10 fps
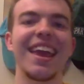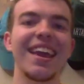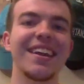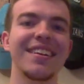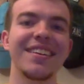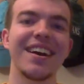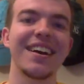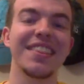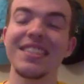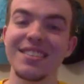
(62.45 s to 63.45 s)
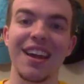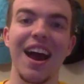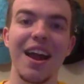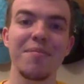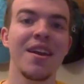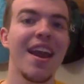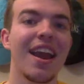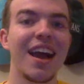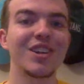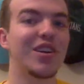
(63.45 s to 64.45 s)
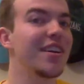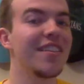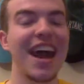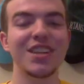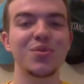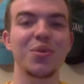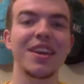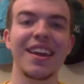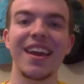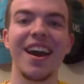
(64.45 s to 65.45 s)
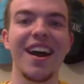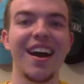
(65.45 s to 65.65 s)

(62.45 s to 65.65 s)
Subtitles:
and this time, contrary to last week,